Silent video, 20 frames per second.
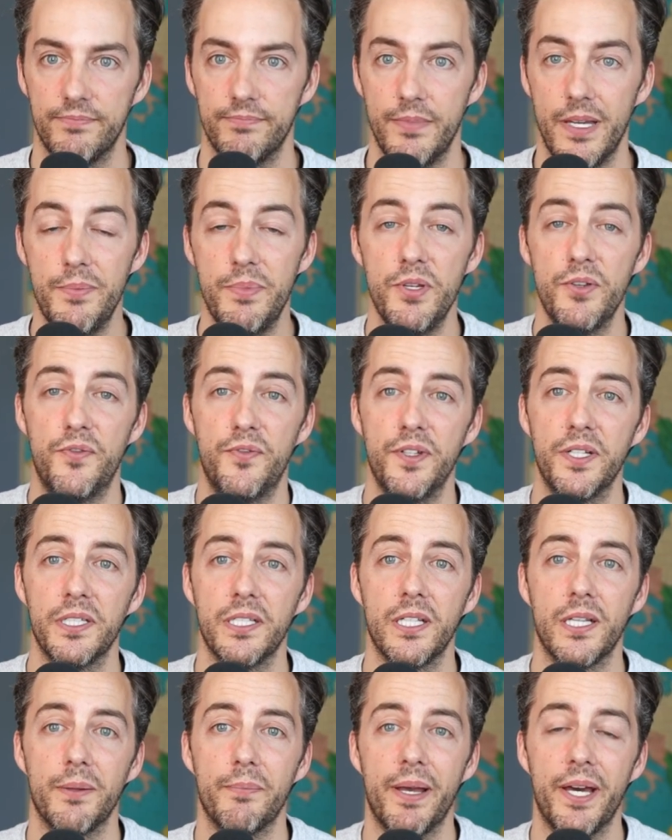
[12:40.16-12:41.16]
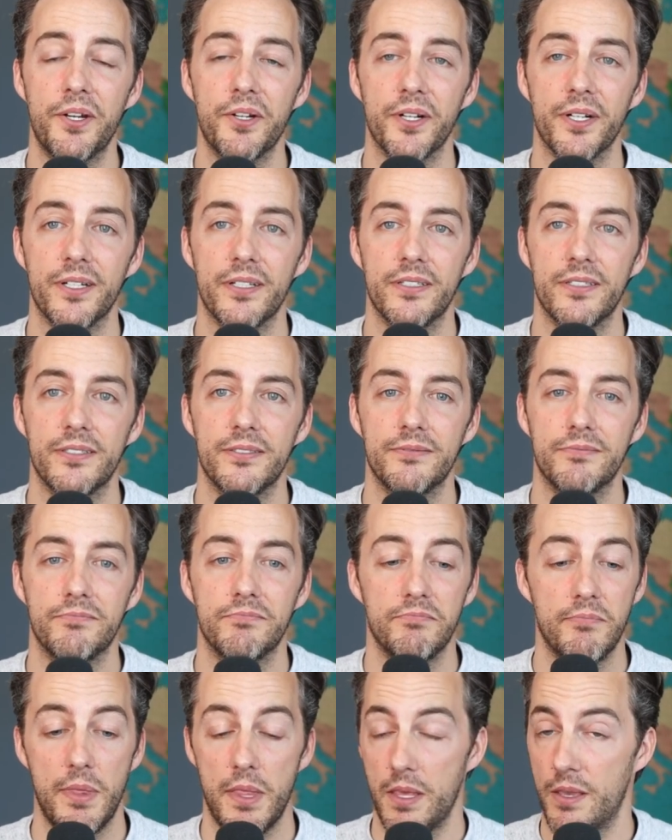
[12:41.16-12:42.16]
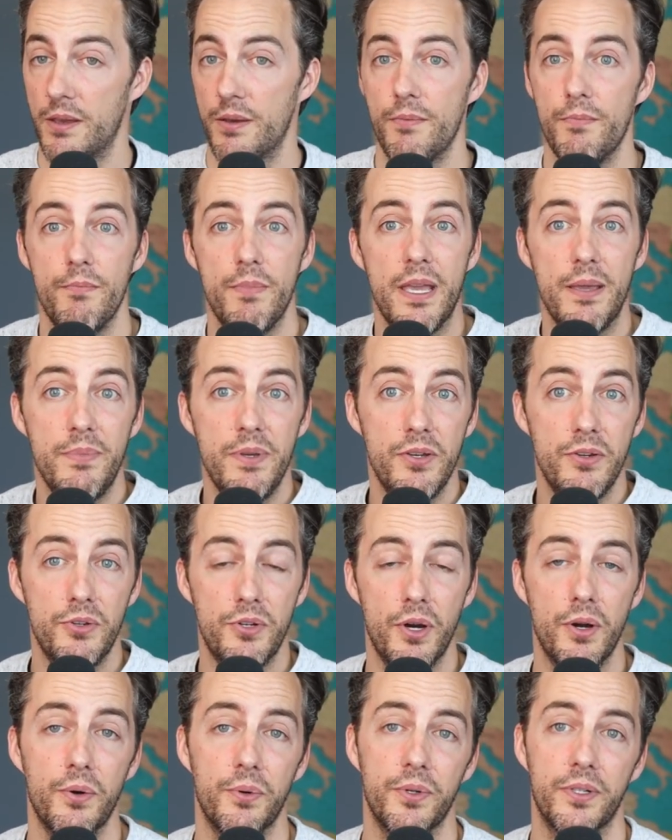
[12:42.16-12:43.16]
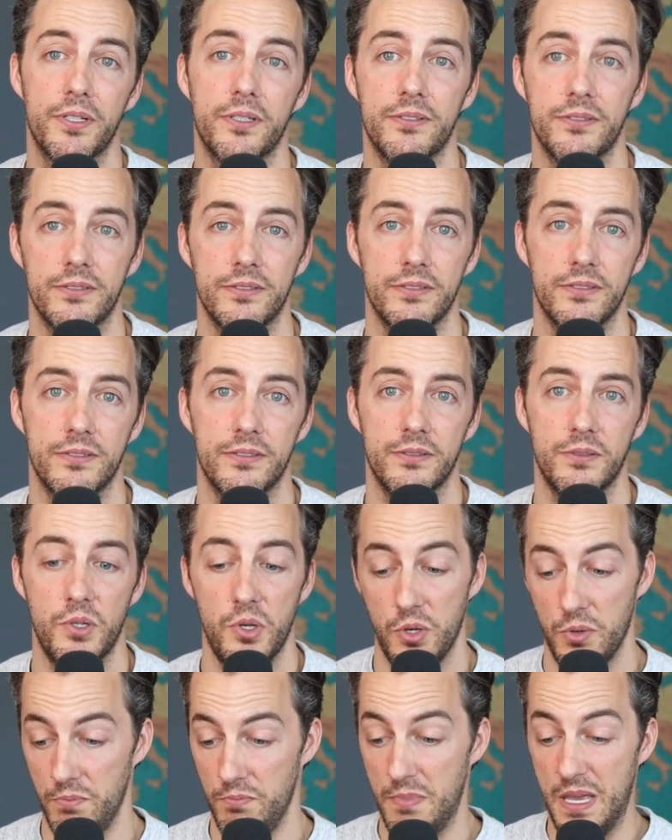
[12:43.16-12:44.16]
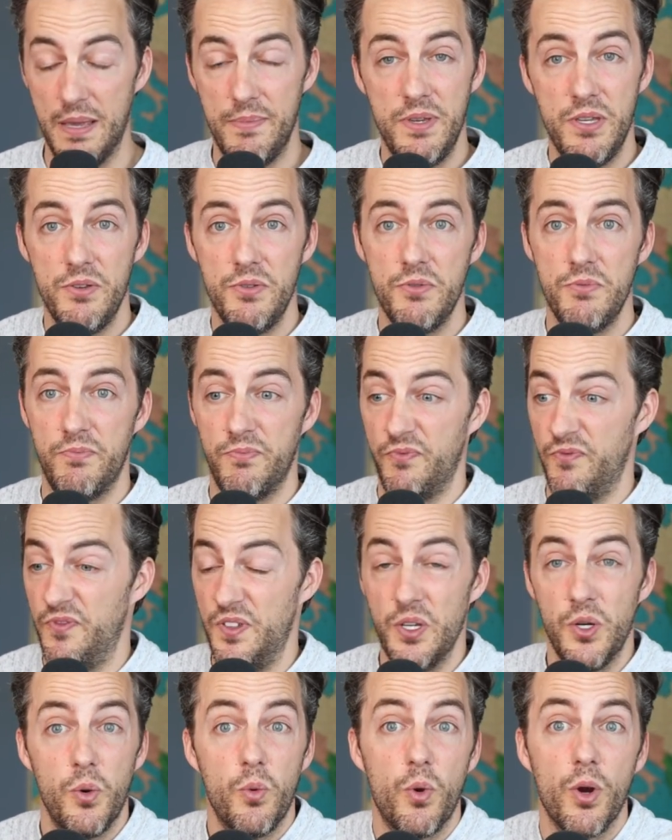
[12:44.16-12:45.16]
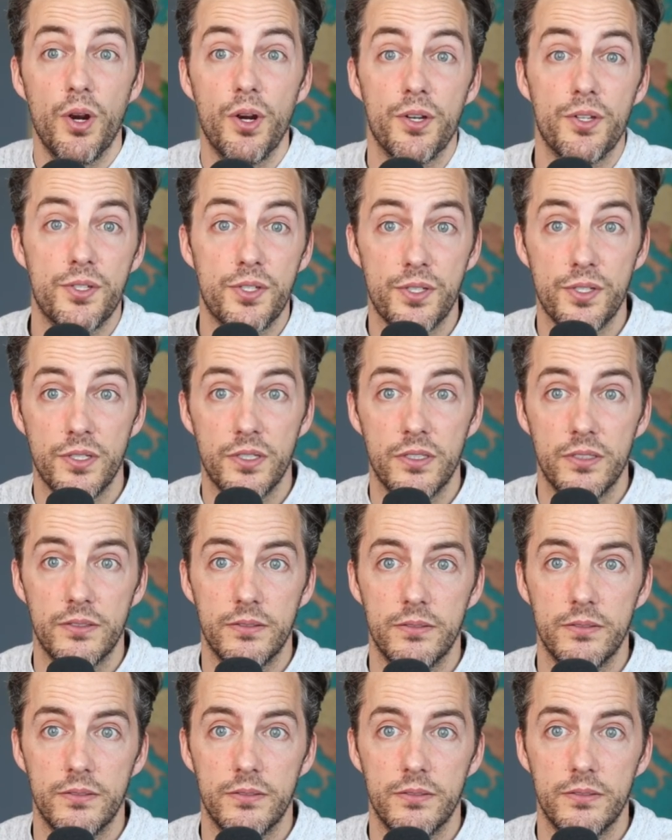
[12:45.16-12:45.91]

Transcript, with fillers: Maybe you feel a little better. Maybe you don't. Maybe you feel worse.